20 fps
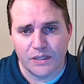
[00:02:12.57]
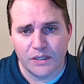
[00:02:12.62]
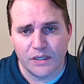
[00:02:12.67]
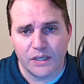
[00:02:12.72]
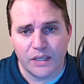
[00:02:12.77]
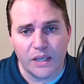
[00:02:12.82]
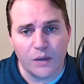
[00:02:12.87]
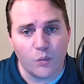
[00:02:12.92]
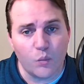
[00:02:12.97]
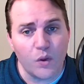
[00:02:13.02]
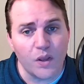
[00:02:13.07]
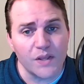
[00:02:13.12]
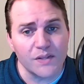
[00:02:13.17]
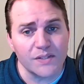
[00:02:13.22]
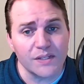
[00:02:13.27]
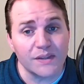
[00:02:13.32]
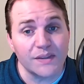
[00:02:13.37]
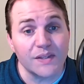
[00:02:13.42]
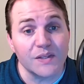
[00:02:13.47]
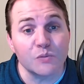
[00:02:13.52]
It was
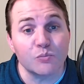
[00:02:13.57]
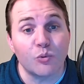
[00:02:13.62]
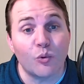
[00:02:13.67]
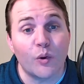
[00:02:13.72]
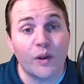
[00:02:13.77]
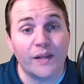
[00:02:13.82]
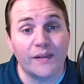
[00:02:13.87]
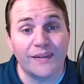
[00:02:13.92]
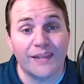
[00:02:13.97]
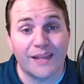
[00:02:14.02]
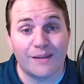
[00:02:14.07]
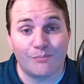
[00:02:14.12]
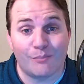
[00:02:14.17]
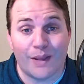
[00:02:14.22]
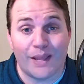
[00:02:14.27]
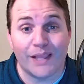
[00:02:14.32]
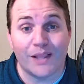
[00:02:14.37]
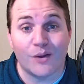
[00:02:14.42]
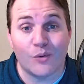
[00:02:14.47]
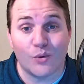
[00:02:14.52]
at this point that
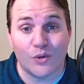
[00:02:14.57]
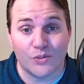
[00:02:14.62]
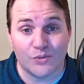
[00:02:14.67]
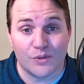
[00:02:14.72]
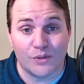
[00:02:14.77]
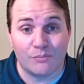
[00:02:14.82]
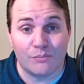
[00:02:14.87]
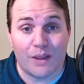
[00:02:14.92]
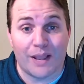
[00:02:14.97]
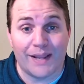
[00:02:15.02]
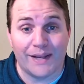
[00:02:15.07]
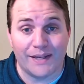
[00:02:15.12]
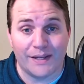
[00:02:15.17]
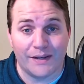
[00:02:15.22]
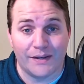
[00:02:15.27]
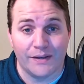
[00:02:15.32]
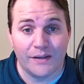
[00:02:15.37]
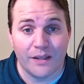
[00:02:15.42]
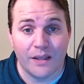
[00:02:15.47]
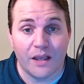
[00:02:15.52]
Michael was
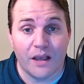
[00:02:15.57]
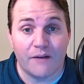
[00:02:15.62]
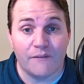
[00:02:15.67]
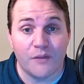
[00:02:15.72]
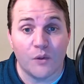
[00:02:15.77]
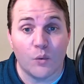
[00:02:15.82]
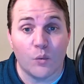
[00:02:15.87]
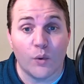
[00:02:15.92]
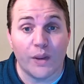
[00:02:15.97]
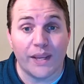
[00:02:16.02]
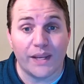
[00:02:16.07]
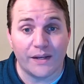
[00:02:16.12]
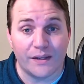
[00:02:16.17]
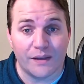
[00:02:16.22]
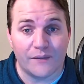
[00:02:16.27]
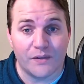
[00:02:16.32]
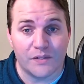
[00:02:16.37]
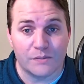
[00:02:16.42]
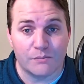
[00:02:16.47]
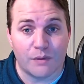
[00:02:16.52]
reminded of the weight
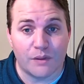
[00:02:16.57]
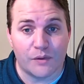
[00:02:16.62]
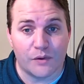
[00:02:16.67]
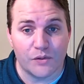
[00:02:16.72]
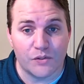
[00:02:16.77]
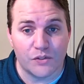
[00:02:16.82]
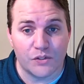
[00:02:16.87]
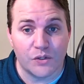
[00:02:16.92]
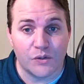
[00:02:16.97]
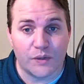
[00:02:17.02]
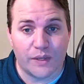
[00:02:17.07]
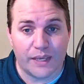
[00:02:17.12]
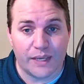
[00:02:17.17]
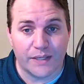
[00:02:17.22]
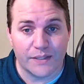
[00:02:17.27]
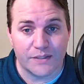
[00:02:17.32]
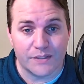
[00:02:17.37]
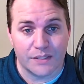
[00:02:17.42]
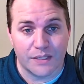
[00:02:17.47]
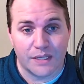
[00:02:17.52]
of his mother's
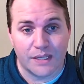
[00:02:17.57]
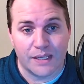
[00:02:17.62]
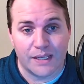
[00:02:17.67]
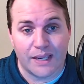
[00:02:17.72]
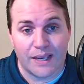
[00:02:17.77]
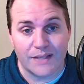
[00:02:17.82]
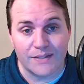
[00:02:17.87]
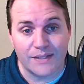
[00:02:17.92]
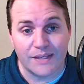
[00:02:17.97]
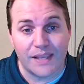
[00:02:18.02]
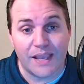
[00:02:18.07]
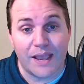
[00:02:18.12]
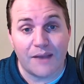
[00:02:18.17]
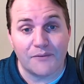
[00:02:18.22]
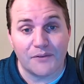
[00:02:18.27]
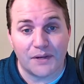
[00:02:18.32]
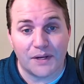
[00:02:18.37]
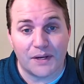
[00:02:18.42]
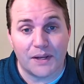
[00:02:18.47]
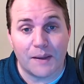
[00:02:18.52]
suitcase as he
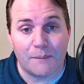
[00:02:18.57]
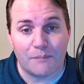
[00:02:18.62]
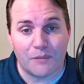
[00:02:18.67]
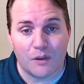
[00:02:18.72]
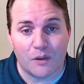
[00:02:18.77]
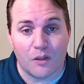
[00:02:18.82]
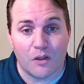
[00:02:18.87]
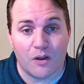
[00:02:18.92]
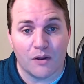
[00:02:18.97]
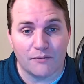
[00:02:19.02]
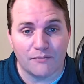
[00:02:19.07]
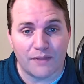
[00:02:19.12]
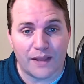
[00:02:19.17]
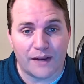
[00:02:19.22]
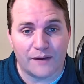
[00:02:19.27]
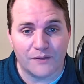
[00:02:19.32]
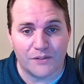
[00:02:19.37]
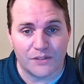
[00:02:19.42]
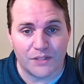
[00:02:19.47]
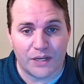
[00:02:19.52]
hefted it up the long flight
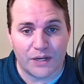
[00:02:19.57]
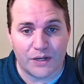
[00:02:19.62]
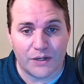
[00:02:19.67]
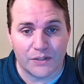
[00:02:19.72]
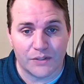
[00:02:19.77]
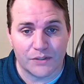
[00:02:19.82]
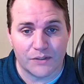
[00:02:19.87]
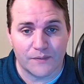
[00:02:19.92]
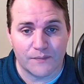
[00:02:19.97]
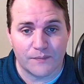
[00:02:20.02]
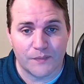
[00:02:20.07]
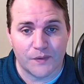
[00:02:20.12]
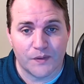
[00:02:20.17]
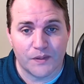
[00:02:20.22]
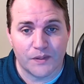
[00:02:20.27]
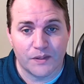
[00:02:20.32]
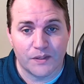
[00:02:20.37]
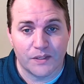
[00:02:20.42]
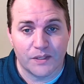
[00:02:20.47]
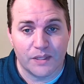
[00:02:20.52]
of stairs.
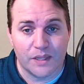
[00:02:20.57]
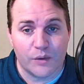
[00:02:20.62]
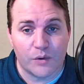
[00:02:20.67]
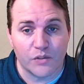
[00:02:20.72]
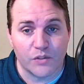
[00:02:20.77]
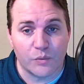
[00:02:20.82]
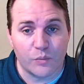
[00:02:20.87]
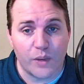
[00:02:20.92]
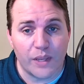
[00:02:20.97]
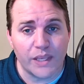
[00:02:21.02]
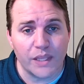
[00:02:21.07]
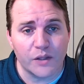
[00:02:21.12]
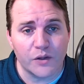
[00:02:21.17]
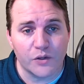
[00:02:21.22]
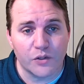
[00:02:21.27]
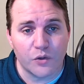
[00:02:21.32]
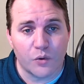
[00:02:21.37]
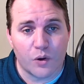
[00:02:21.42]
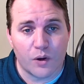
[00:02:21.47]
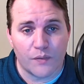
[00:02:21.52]
There was a regular
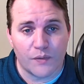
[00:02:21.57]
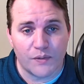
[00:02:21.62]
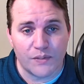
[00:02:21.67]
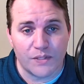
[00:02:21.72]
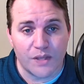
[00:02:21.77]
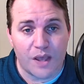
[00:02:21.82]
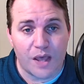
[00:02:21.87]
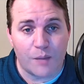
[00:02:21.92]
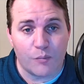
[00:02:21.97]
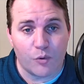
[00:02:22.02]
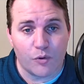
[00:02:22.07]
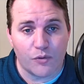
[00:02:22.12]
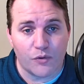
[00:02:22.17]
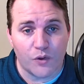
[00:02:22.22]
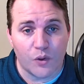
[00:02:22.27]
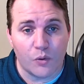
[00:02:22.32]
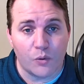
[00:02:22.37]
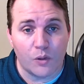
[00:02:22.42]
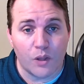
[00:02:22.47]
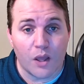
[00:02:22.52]
door at the top with
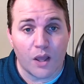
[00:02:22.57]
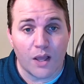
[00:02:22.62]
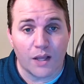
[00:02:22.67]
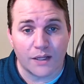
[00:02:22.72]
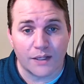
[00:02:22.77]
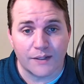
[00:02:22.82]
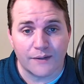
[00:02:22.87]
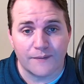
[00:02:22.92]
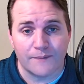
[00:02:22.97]
no lock.